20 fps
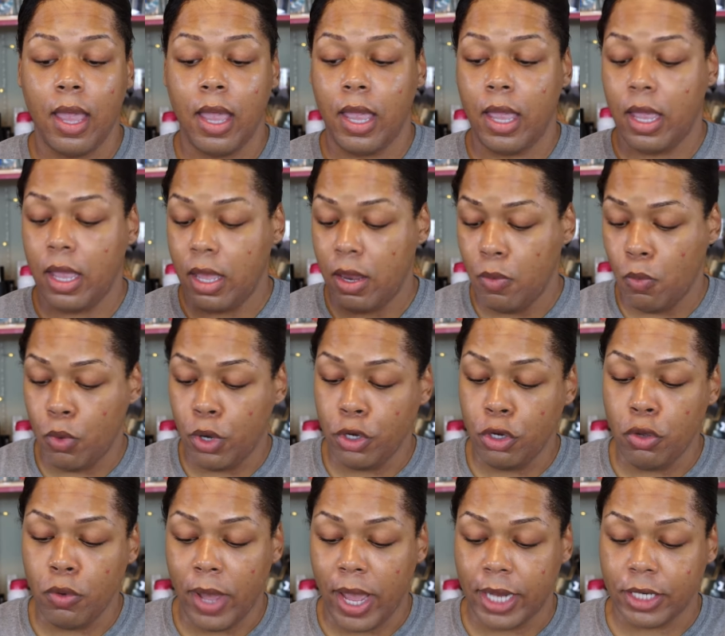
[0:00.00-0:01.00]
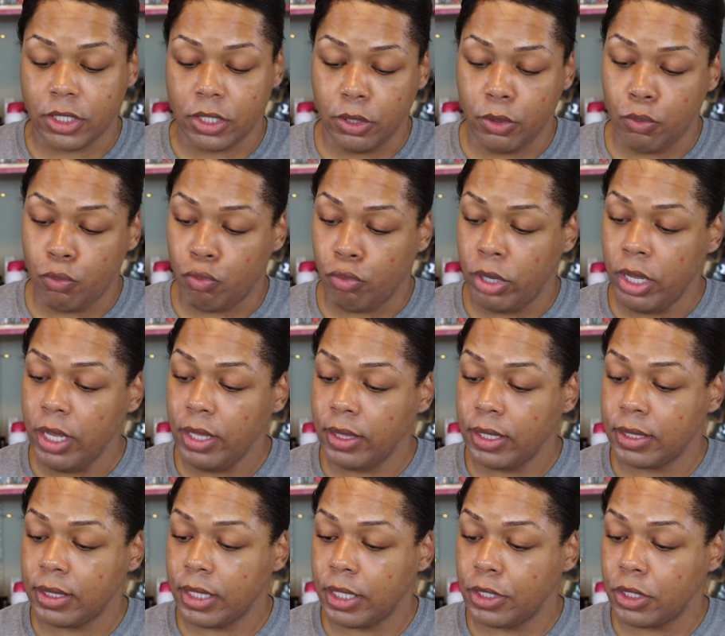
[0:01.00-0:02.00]
And when you actually read
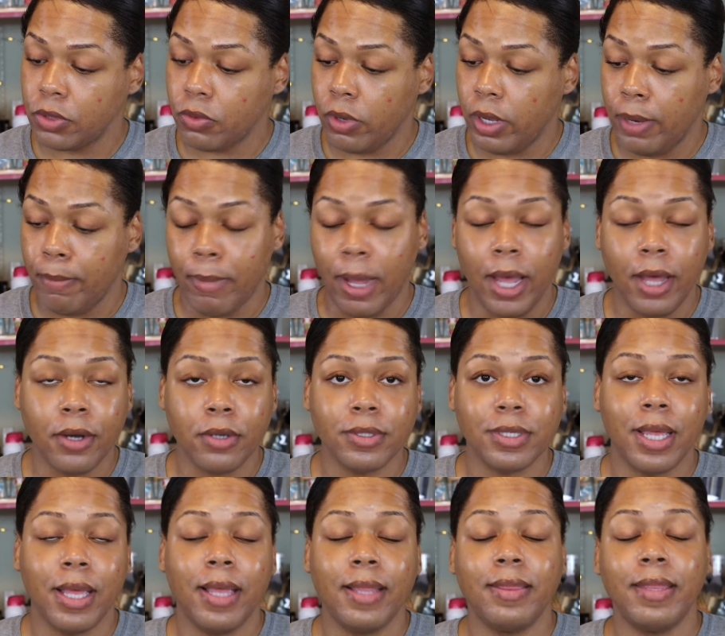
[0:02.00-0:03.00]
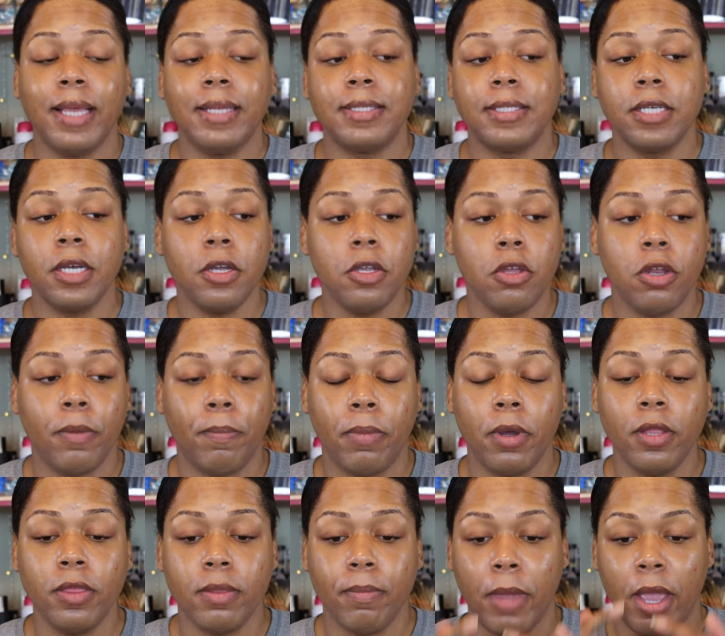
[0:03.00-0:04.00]
the sunscreen bottles, they tell you to
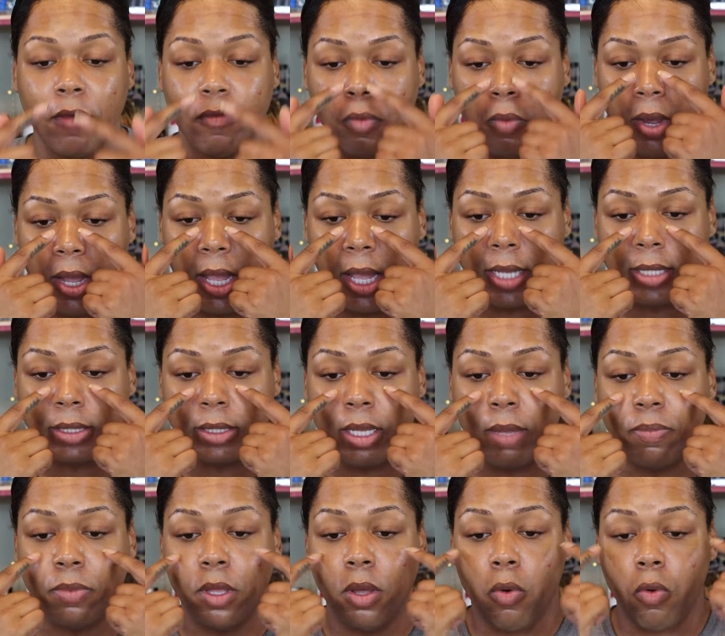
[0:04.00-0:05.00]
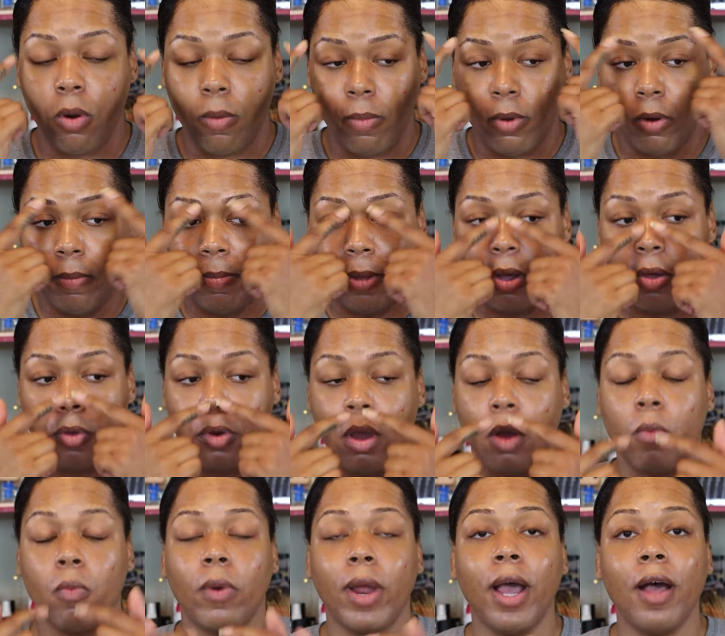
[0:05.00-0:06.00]
put them everywhere except the orbital bone
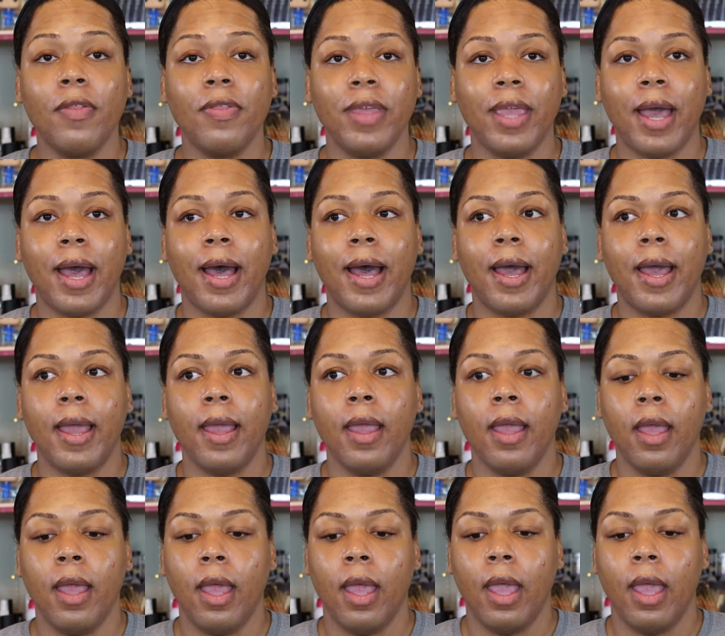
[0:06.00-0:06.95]
around the eye.